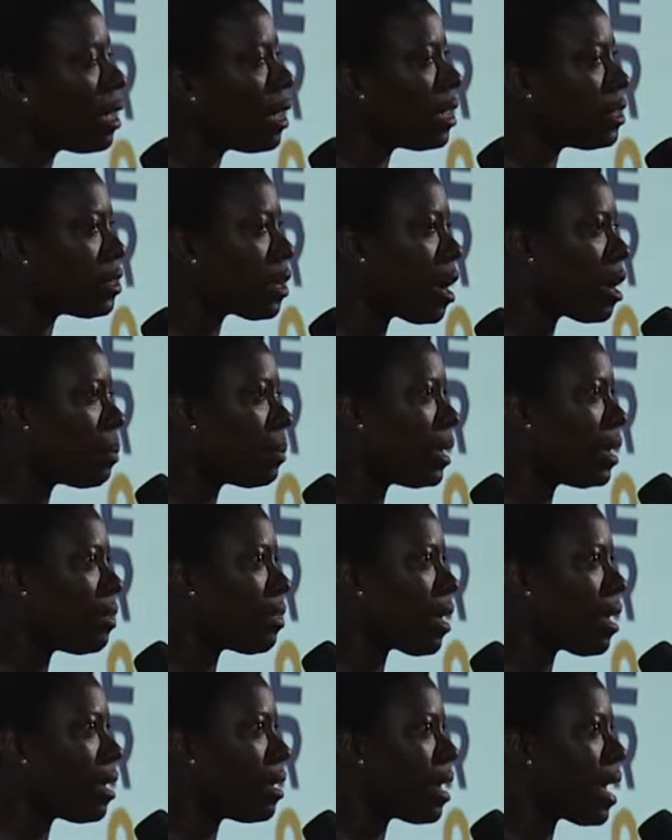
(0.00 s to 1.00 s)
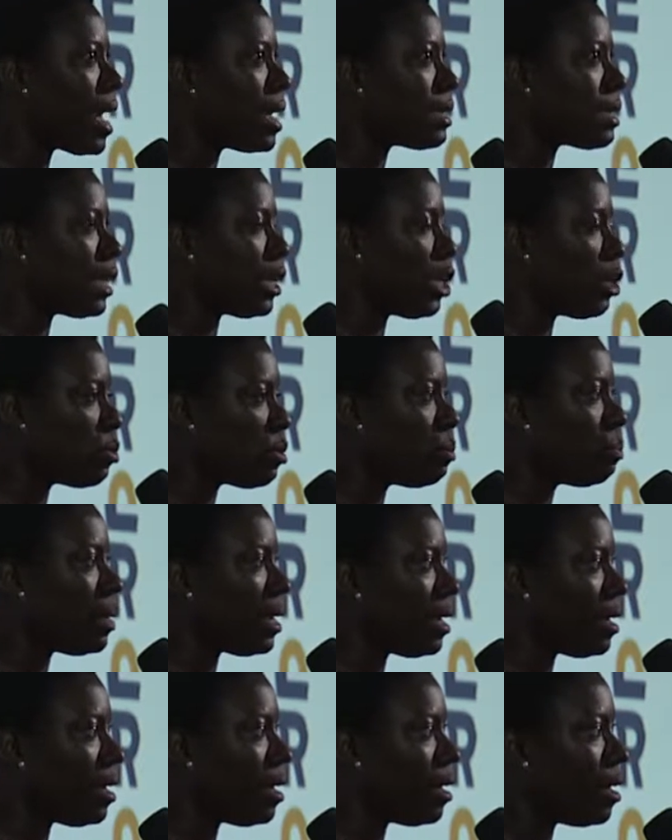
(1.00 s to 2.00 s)
it taught me that as a human
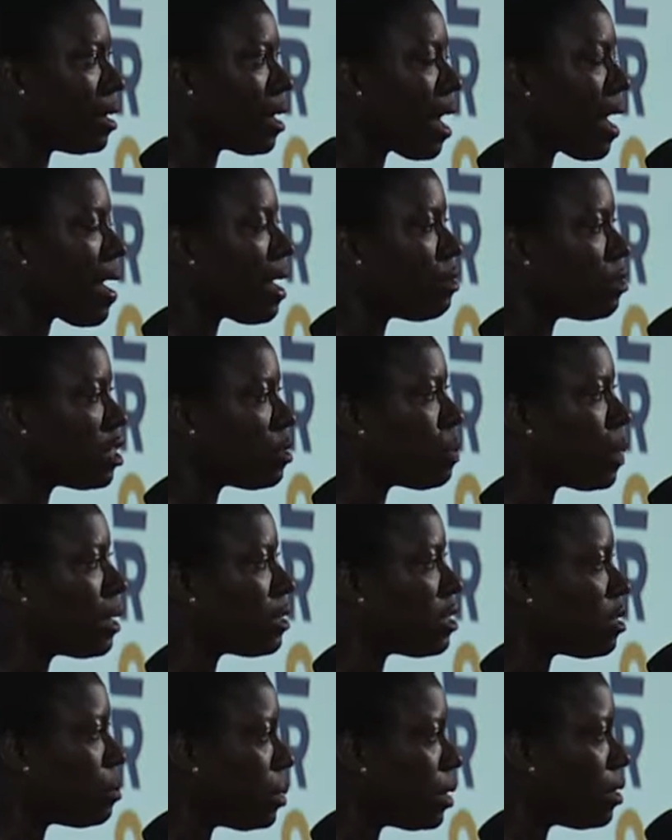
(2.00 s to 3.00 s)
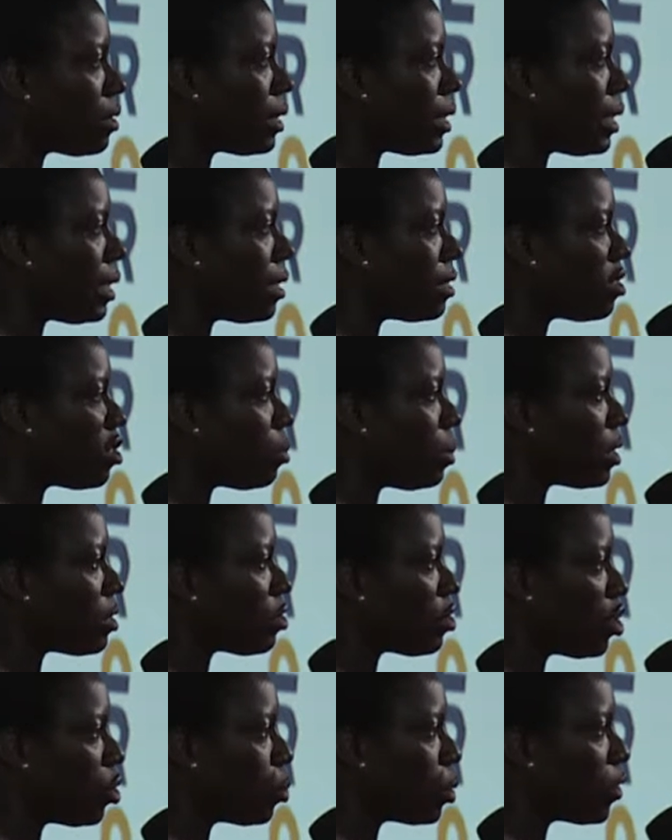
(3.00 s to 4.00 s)
being, I had a responsibility to be a
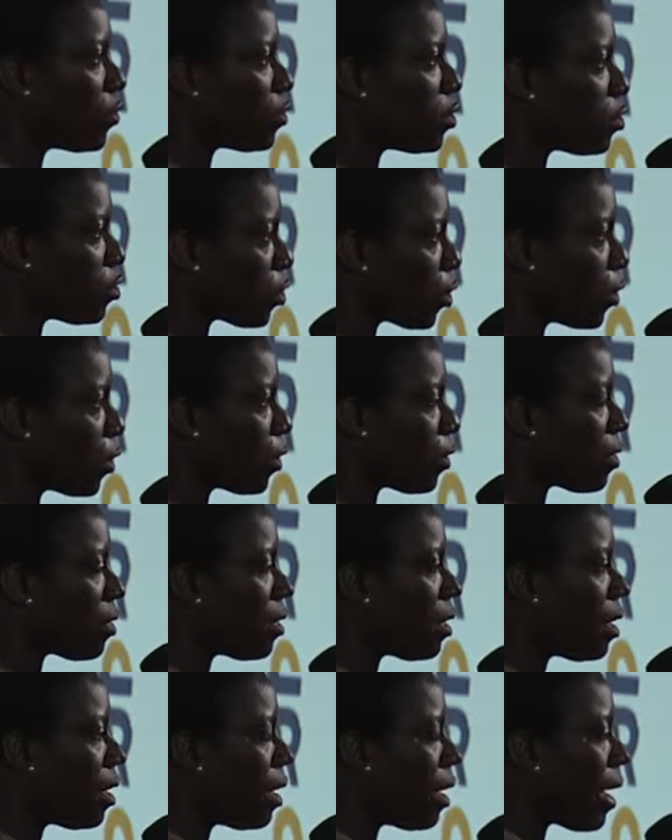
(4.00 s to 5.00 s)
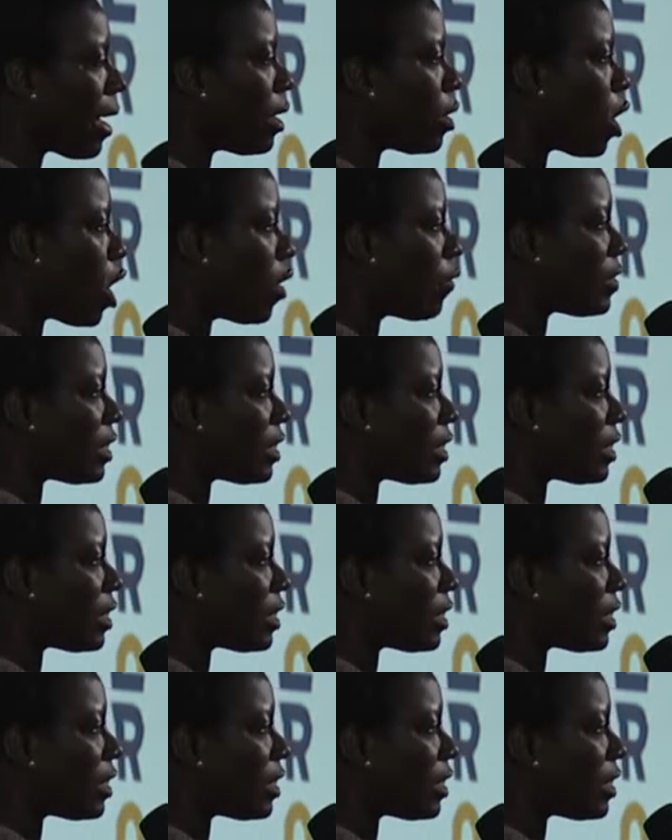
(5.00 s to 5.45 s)
steward for this earth and all of